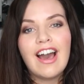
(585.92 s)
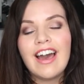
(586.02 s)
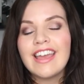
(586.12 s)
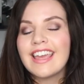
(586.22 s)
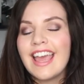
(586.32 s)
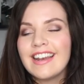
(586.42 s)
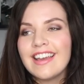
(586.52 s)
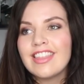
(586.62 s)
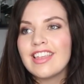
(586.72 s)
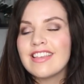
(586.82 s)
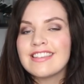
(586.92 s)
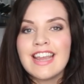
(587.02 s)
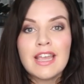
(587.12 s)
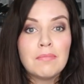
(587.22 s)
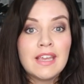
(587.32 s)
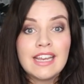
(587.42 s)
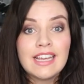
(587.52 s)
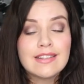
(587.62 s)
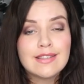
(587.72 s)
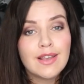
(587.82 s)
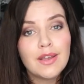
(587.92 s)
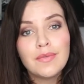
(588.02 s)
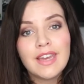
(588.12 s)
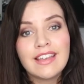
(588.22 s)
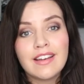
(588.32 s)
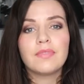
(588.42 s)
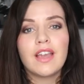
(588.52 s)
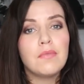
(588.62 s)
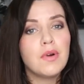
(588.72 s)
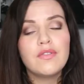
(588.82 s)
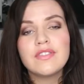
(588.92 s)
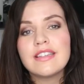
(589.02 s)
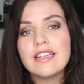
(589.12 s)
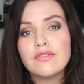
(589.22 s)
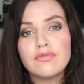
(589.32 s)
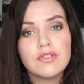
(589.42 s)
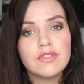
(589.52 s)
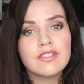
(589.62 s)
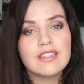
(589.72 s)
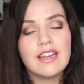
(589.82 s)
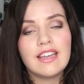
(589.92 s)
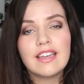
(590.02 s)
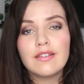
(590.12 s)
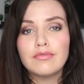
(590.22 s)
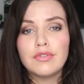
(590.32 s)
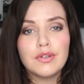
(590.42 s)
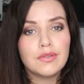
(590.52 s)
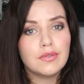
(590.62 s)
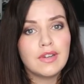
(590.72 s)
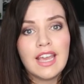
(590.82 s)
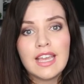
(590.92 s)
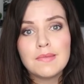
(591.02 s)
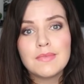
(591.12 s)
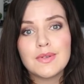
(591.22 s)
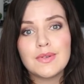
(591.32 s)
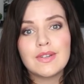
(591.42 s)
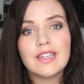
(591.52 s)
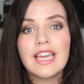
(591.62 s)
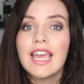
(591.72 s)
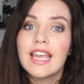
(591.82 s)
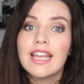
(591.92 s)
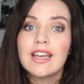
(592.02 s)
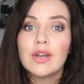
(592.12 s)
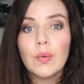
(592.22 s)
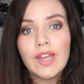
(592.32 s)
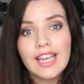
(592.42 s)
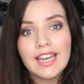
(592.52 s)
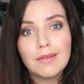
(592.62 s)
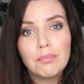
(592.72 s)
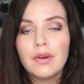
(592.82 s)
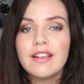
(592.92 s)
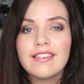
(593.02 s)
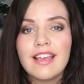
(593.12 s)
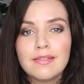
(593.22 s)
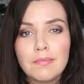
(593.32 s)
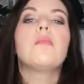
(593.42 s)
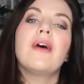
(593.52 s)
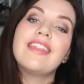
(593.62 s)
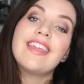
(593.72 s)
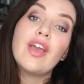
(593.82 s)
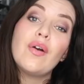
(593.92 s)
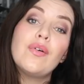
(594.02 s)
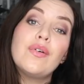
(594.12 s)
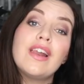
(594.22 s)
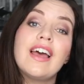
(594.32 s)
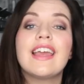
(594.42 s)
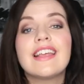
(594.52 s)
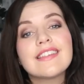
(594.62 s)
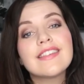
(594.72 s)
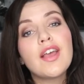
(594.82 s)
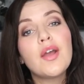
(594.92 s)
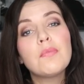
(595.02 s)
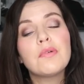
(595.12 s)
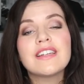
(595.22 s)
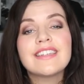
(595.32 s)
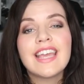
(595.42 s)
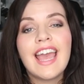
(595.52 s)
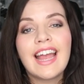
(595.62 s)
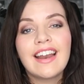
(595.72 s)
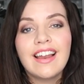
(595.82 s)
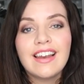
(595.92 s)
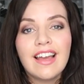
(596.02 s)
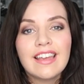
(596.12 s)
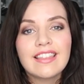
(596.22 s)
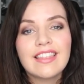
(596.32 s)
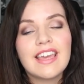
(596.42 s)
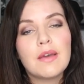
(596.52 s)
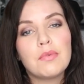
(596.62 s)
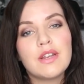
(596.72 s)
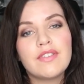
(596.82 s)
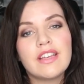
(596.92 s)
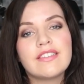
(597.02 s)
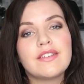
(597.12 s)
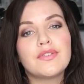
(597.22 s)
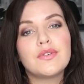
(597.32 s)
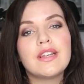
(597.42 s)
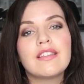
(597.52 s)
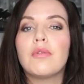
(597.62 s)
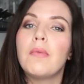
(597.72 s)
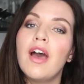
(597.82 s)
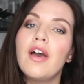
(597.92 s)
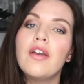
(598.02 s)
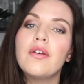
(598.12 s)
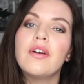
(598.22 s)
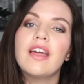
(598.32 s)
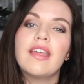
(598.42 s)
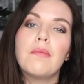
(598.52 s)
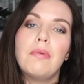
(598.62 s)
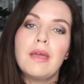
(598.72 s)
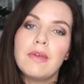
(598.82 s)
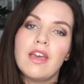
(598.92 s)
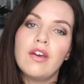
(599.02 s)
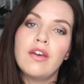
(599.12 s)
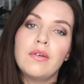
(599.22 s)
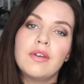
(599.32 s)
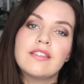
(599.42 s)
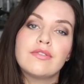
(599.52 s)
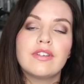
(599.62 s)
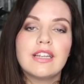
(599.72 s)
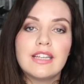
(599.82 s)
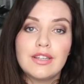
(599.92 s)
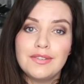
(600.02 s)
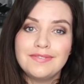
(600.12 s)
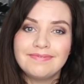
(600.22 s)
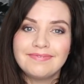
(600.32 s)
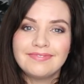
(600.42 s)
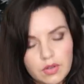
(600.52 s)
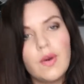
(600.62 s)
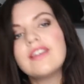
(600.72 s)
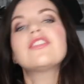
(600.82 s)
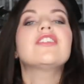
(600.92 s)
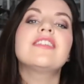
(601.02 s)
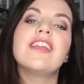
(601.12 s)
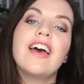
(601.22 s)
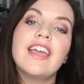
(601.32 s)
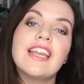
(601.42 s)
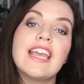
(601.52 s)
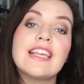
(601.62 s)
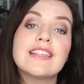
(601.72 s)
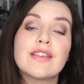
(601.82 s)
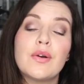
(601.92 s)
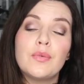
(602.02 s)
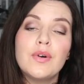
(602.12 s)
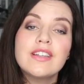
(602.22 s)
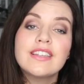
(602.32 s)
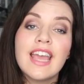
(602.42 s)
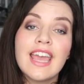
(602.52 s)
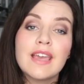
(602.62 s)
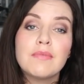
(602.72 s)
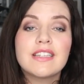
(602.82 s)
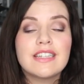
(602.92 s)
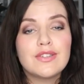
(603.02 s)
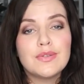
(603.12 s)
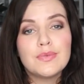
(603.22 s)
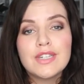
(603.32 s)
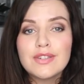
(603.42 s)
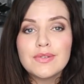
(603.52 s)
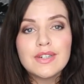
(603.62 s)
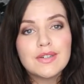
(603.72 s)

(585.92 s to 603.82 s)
I think this name meaning is so weird. I'm obviously drawn to like royal names or king, queen, princess, but I think Orla is so pretty and I like the abbreviation of calling them O. I think baby O is really cute. Question 9 is, what name did you wish you were